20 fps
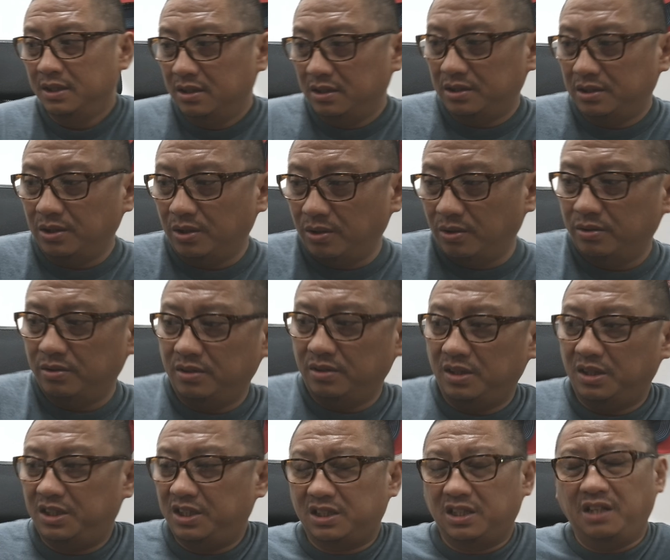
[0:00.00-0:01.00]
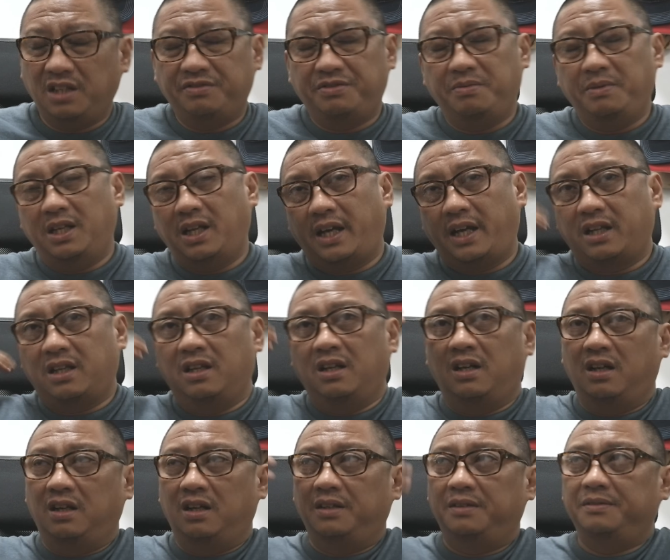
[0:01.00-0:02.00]
So it just gives me like
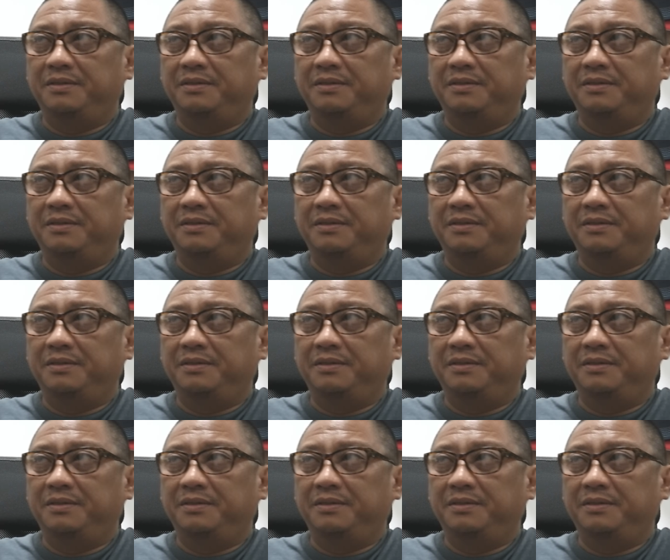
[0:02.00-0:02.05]
the